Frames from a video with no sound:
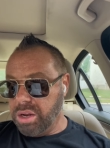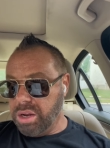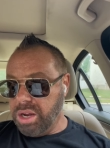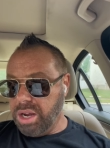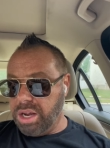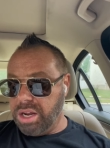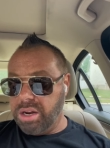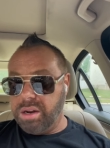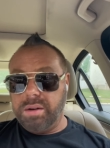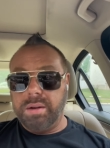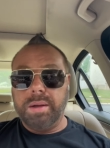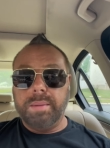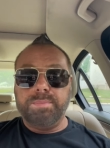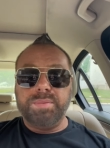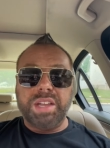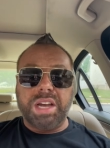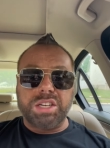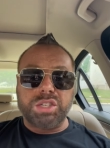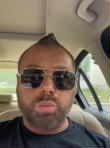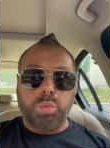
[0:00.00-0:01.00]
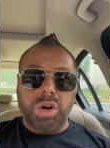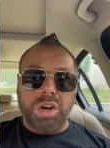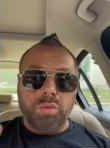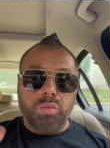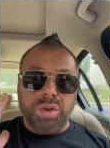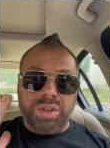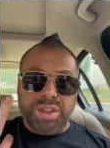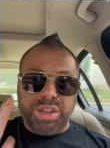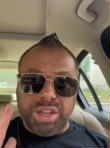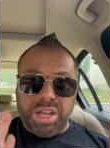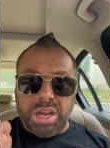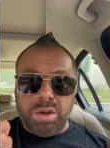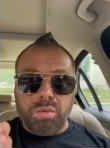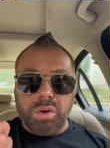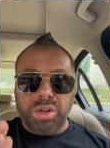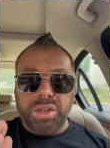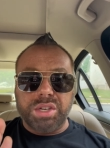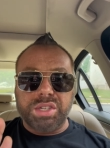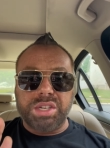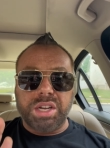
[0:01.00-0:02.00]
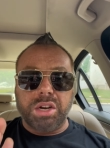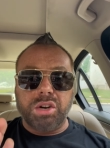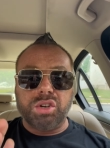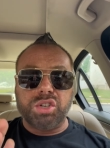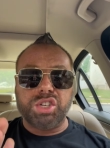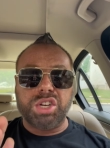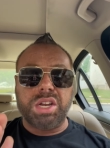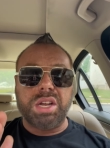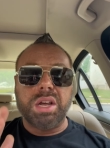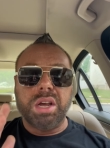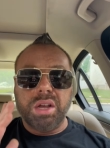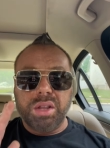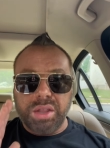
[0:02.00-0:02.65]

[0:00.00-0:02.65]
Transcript: And that's why when they wear this energy,